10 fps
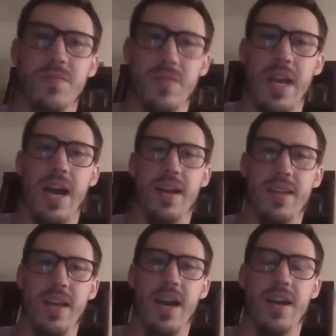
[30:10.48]
Yeah.
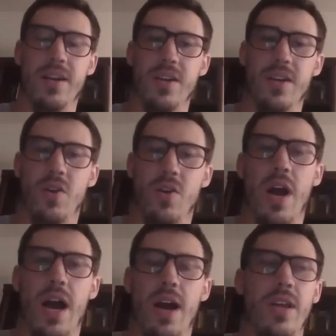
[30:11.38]
Yeah. Or
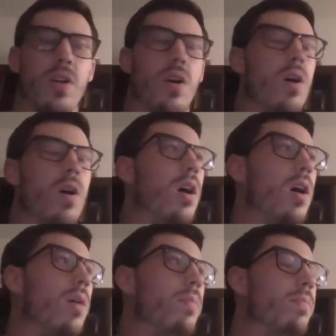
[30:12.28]
how,
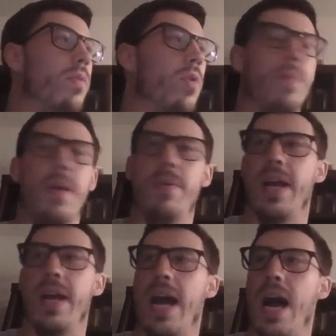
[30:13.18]
or maybe
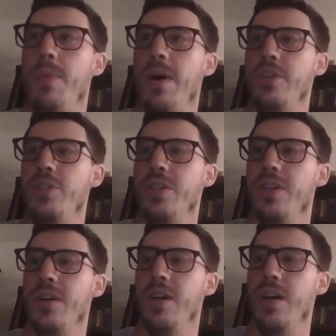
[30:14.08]
like how much
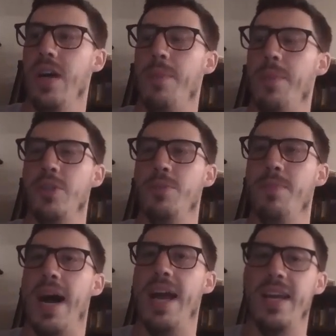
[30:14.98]

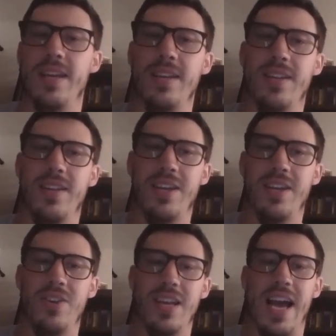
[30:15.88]
buy-in like
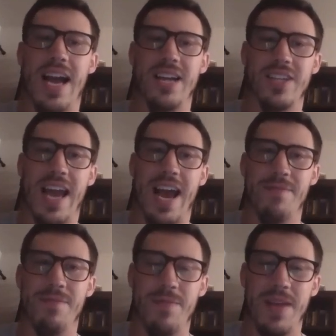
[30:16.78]
you need to actually
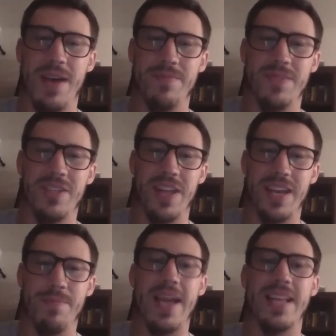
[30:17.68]
have from them to
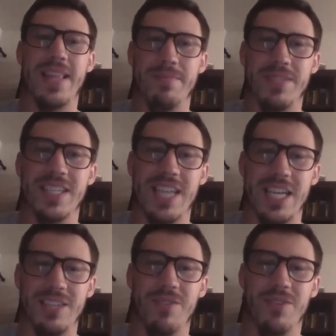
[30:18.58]
like make them successful,